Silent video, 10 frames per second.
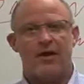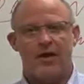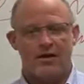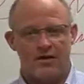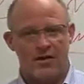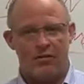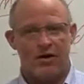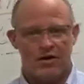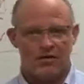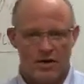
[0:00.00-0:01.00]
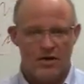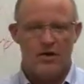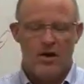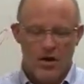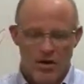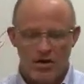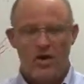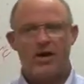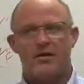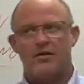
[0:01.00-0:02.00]
Until we get there,
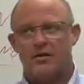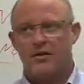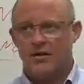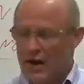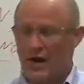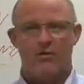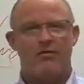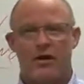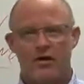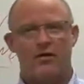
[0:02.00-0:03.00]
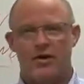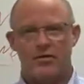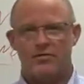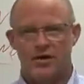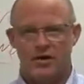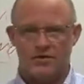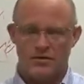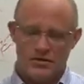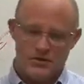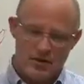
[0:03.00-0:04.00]
okay, now we've handled all
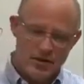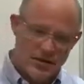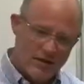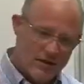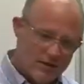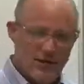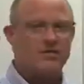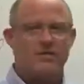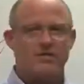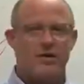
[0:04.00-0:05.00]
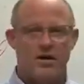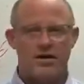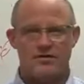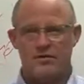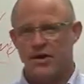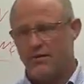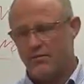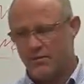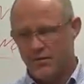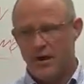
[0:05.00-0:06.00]
objections. This is our next step.
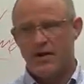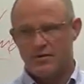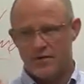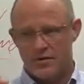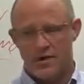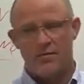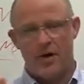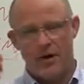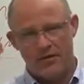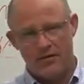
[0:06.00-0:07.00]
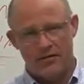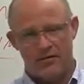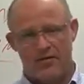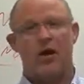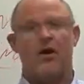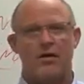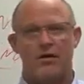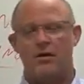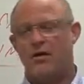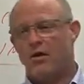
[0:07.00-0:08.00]
Yes, committed, done,
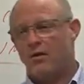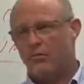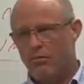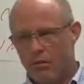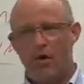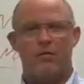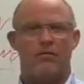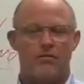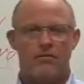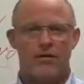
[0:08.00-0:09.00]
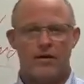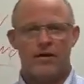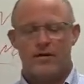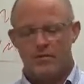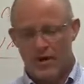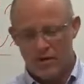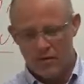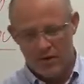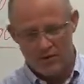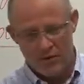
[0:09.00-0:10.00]
boom. By the
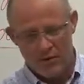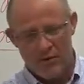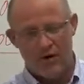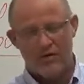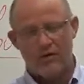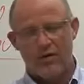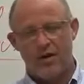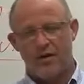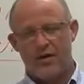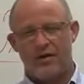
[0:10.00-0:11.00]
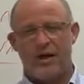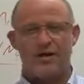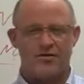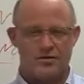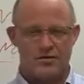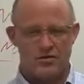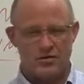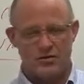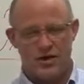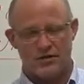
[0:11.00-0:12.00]
way, beware of earning that just through
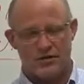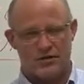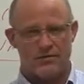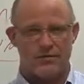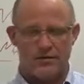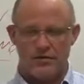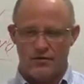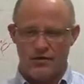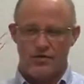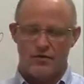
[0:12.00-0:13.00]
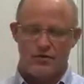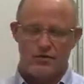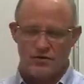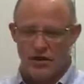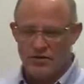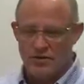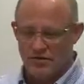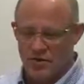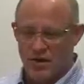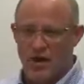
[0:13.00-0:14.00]
exhaustion, because if you do it through exhaustion,
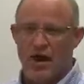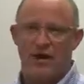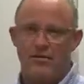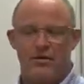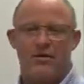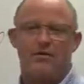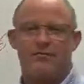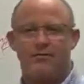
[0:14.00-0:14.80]
they're going to lie to you.